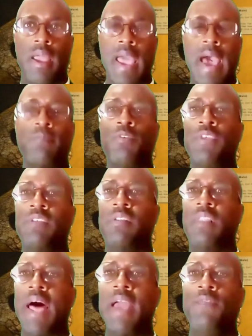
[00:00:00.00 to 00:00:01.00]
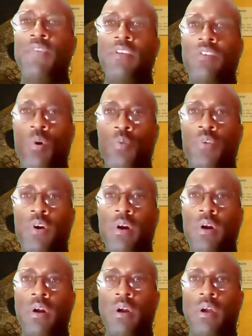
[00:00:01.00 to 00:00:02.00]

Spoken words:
After this life is over,